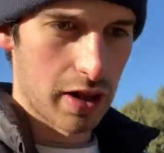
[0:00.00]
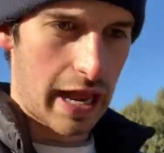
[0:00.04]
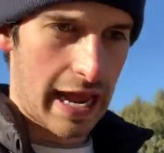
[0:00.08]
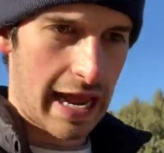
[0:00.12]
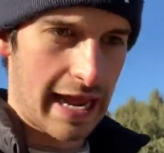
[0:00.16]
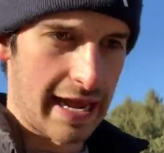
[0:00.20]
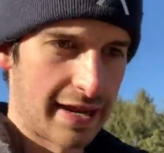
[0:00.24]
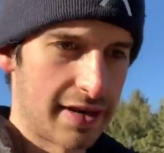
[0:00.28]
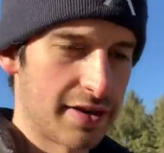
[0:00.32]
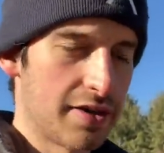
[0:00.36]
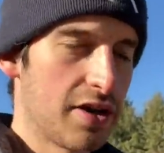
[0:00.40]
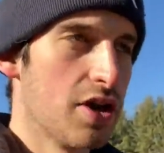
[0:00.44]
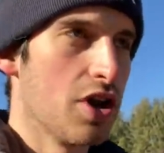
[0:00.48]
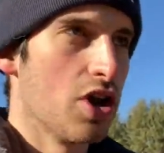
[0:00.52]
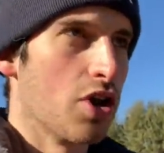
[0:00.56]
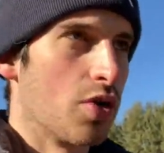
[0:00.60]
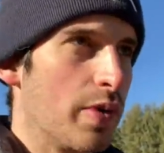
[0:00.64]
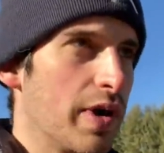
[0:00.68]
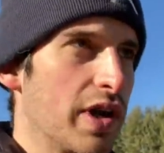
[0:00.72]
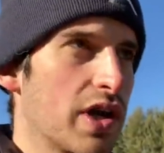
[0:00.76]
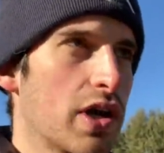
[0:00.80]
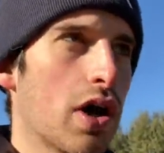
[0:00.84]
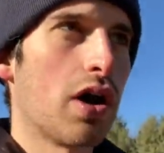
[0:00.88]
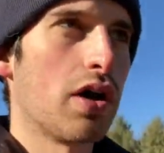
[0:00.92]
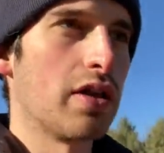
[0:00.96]
And
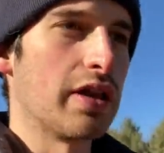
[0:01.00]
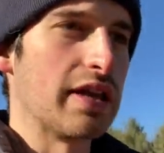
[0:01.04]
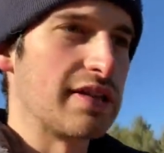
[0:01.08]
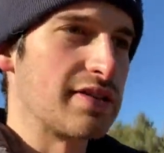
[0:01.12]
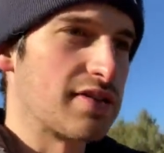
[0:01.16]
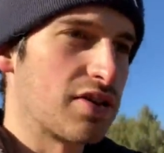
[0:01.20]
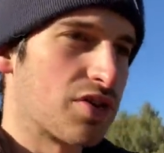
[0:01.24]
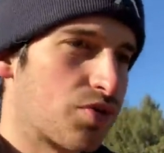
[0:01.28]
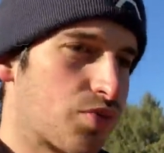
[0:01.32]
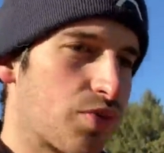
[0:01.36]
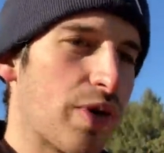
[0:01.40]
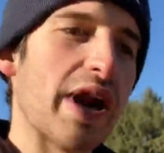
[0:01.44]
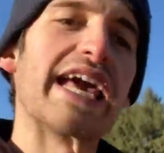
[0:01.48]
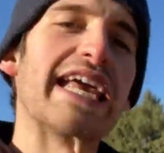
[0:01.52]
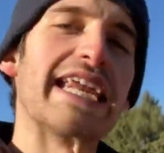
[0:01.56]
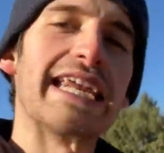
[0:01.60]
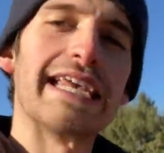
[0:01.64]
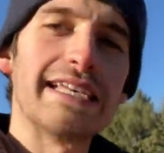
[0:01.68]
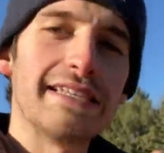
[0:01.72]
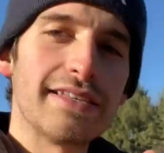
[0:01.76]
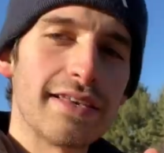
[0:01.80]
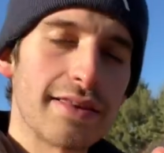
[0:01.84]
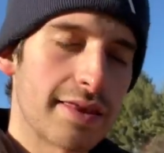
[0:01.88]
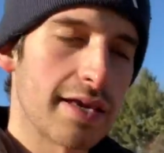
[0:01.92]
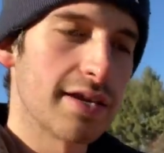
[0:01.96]
recall is a great,
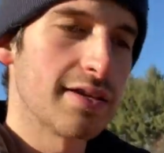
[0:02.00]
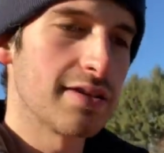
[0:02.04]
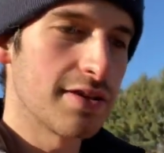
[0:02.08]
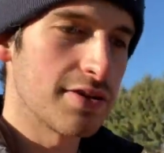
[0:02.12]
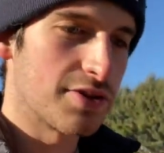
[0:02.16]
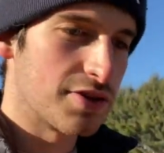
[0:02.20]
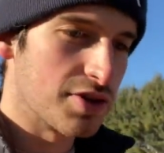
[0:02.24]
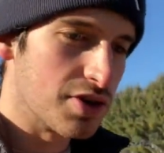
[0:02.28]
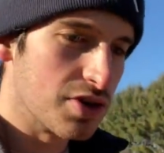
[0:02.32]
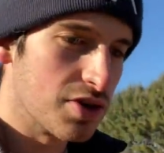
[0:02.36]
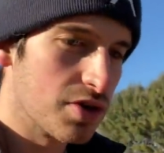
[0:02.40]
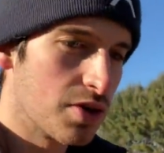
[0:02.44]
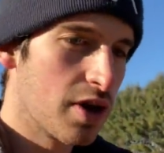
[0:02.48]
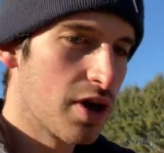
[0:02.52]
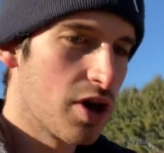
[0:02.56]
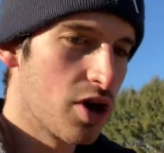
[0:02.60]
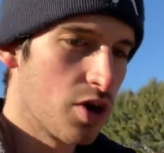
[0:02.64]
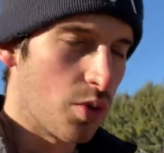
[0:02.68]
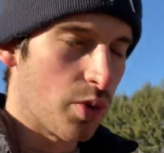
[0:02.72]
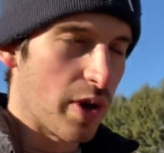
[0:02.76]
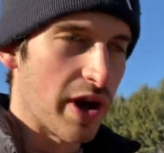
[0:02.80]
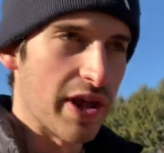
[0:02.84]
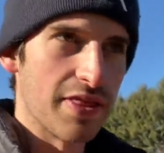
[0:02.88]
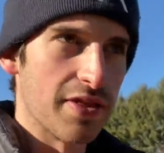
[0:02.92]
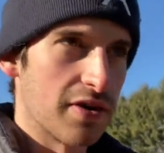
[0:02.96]
easy thing to do
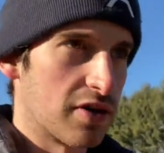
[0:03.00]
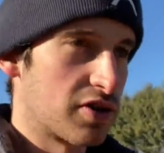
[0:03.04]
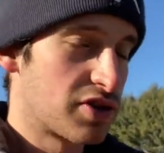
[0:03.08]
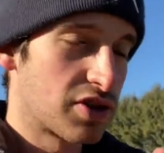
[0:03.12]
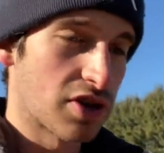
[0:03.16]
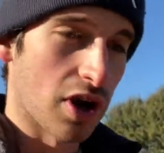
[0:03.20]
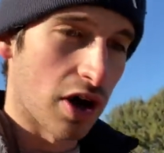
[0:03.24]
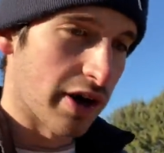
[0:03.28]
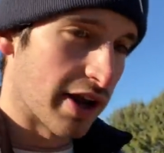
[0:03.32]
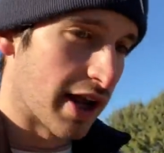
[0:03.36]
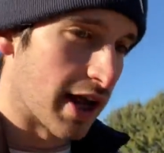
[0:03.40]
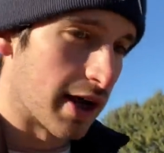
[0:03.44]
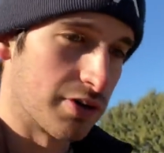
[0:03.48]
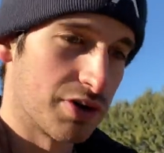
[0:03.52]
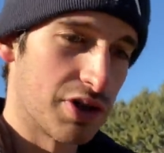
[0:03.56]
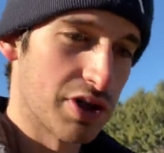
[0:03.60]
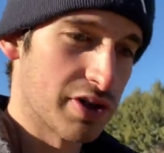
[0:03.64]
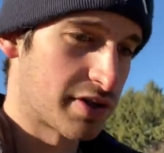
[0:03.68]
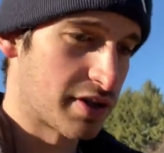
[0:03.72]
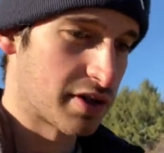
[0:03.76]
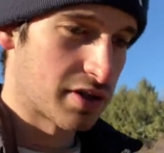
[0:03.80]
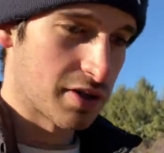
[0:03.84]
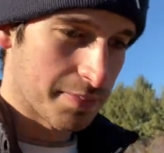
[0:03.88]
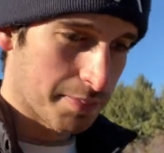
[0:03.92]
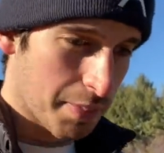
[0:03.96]
when they're starting out
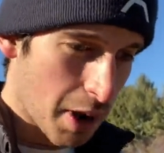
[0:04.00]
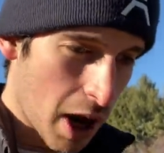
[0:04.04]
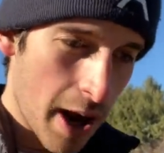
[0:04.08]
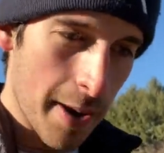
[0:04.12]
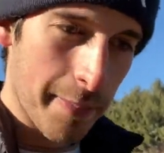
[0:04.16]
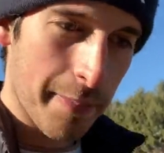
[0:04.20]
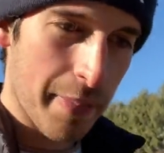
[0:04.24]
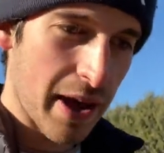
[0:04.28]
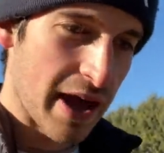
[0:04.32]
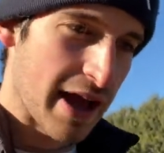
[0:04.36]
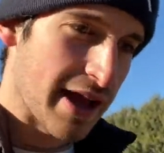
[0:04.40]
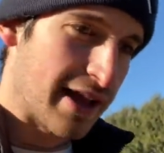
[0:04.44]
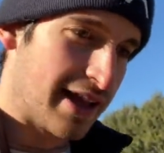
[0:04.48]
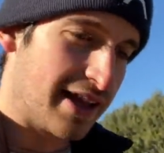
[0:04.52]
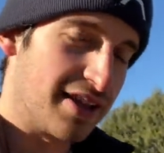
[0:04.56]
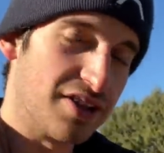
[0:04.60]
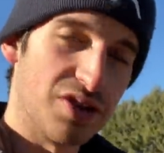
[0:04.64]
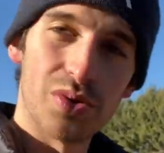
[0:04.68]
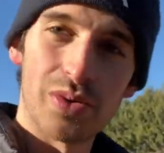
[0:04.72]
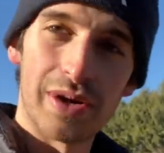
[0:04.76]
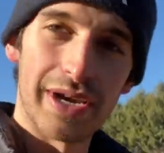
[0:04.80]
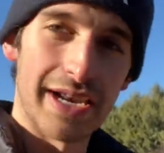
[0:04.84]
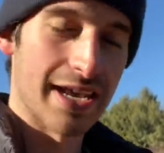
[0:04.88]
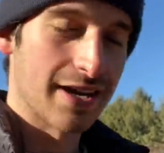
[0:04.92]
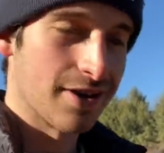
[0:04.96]
just as a pup and
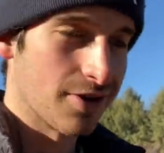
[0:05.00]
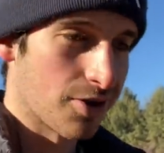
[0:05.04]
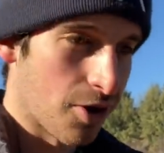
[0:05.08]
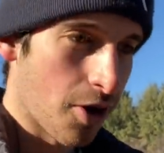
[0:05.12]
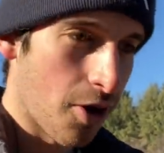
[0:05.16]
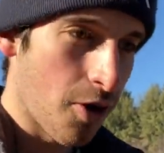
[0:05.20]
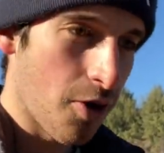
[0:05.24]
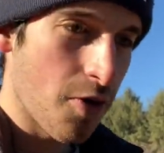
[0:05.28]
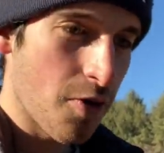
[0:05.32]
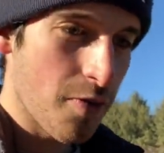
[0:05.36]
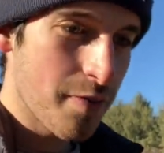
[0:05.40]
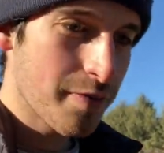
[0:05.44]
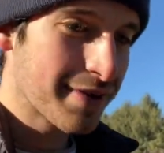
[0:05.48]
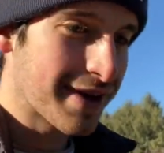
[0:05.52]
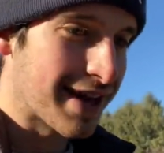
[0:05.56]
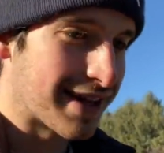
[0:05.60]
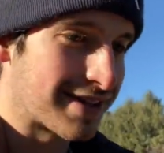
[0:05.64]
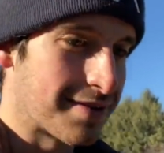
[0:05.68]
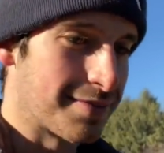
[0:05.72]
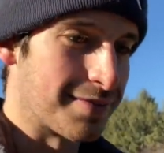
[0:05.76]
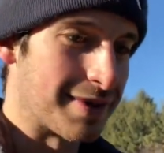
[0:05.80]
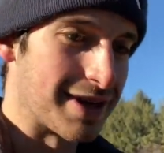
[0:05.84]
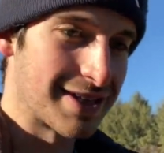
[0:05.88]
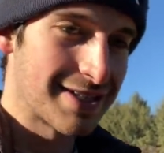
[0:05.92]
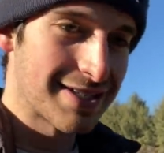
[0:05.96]
do it in your home, get
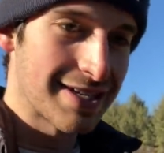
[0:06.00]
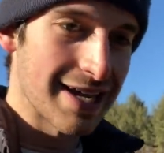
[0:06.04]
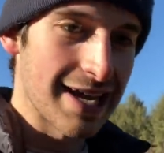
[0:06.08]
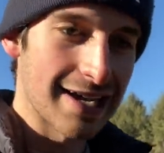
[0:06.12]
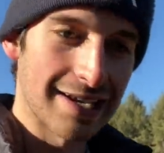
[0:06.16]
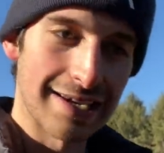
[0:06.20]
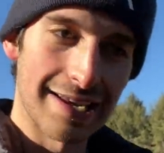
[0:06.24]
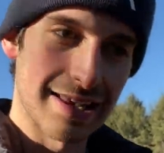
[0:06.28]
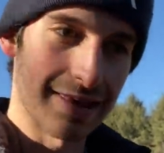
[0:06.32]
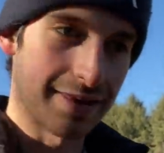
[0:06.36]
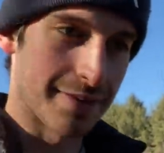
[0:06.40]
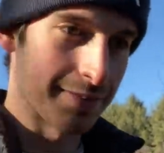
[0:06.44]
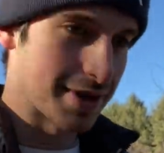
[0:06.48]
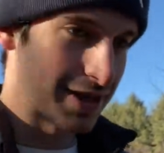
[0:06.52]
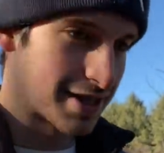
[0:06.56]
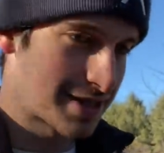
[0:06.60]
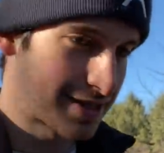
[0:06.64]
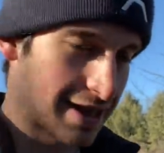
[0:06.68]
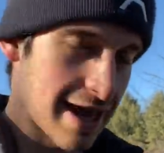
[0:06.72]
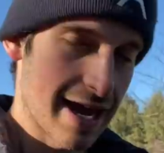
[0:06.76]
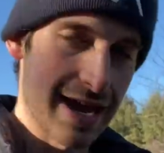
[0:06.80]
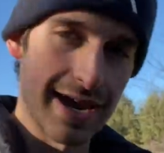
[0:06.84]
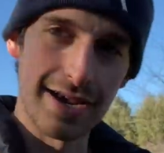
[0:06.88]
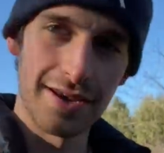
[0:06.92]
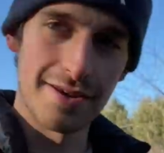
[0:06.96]
them to sit, get them to
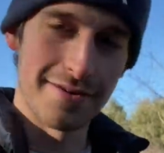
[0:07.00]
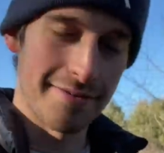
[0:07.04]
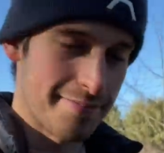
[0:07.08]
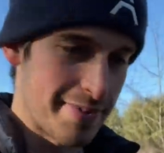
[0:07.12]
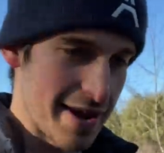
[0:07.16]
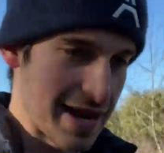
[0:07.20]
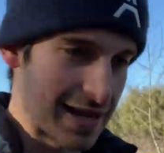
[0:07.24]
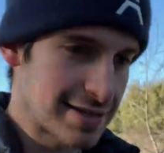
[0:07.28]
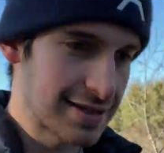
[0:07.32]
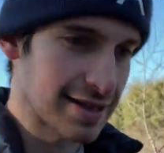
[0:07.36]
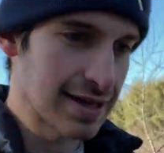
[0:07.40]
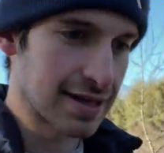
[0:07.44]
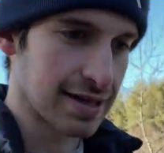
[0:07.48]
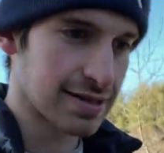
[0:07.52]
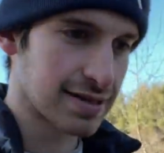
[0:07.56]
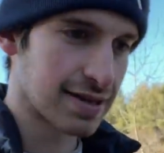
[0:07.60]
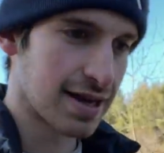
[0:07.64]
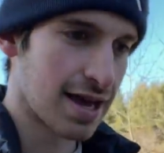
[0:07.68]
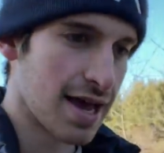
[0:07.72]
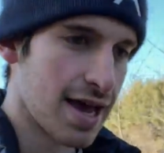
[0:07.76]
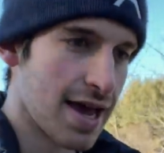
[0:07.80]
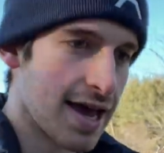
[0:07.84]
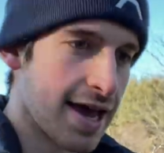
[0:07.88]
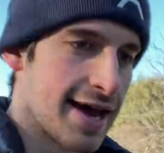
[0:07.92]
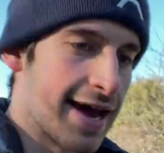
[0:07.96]
stay, your basics,
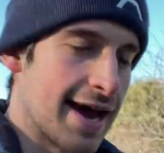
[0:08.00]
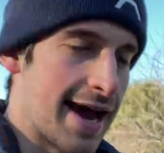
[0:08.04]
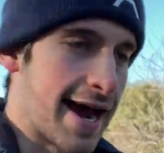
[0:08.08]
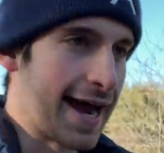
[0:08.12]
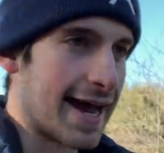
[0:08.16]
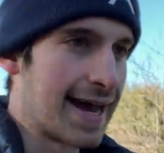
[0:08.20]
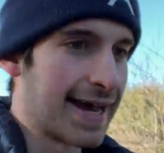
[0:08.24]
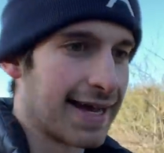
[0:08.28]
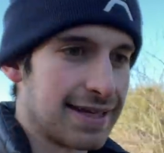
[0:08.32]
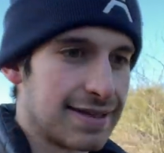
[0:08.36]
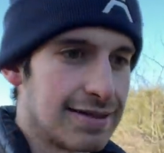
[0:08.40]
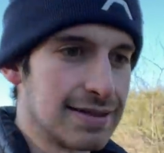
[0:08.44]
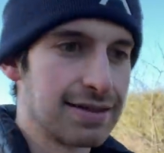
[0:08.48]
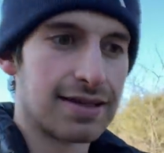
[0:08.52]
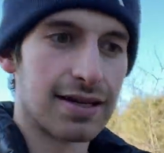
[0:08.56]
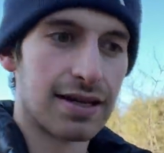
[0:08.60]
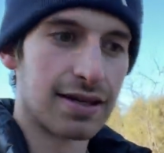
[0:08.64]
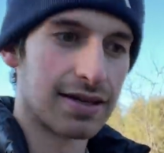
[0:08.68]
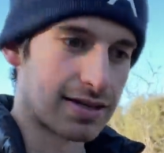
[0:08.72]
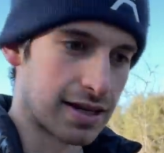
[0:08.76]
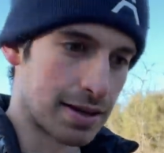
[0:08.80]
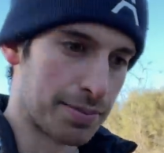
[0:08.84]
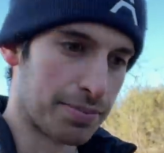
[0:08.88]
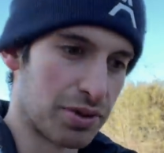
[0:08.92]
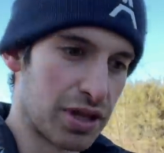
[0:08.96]
and
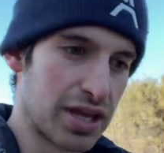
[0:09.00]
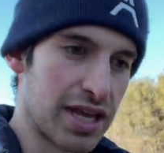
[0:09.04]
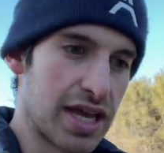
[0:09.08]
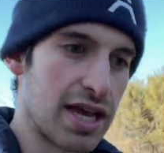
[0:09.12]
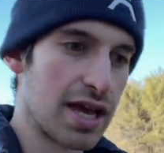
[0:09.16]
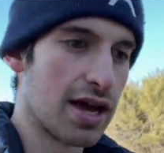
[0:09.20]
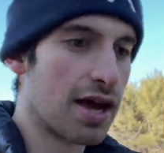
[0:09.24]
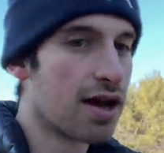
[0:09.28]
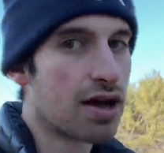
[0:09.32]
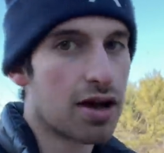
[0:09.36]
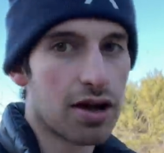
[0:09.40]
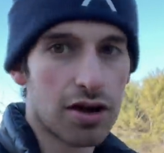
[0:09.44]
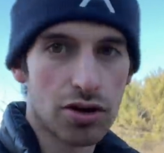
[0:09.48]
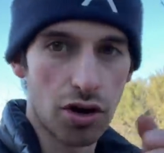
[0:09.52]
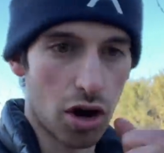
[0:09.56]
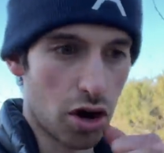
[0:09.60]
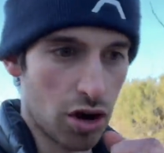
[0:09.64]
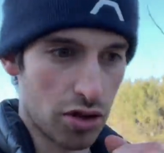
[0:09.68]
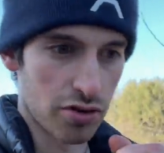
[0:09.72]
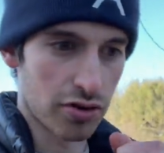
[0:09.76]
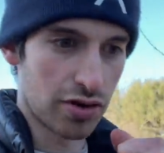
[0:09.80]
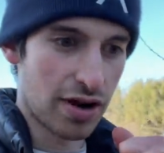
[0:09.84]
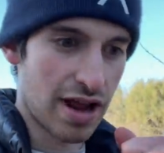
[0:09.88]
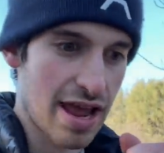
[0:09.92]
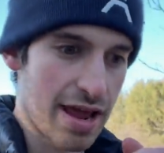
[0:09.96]
simply call
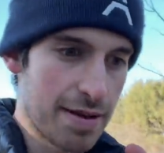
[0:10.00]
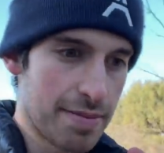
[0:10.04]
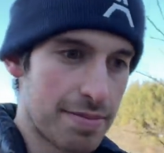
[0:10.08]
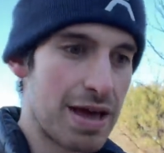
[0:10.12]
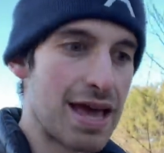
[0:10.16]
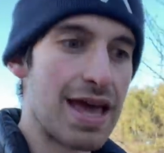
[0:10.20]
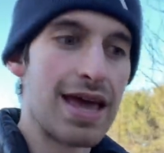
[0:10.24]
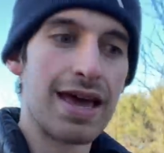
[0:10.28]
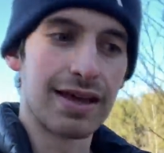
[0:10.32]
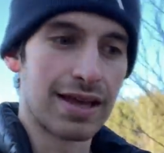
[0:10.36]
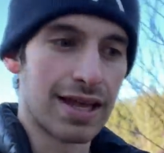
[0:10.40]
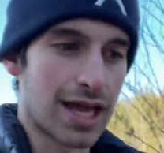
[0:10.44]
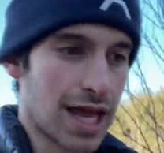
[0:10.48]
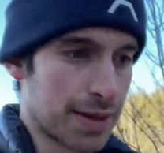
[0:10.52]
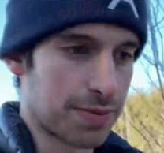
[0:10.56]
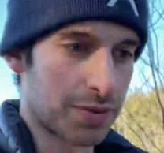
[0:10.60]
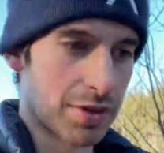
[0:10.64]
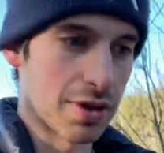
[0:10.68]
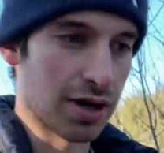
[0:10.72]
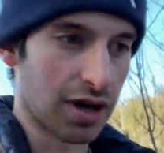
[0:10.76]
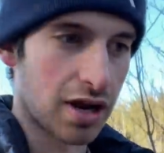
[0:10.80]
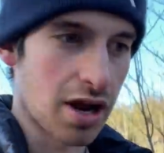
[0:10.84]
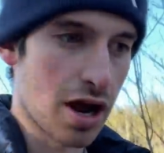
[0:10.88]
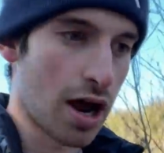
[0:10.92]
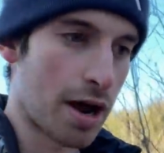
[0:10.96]
their name, get
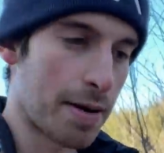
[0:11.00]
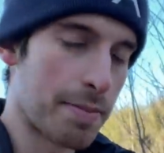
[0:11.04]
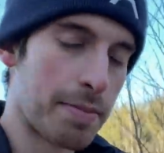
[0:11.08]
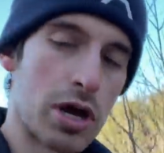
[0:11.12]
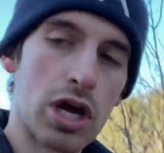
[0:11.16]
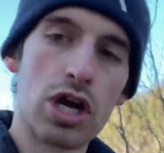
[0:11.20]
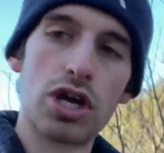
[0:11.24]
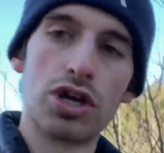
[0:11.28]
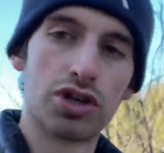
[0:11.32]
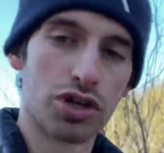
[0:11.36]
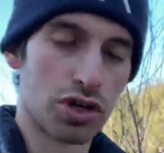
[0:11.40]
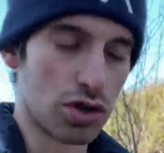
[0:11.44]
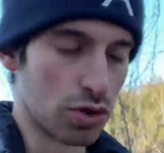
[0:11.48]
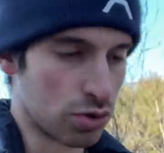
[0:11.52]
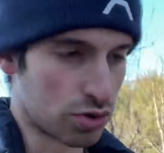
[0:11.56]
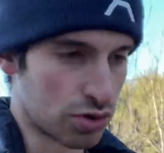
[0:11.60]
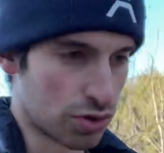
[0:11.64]
them to come, huge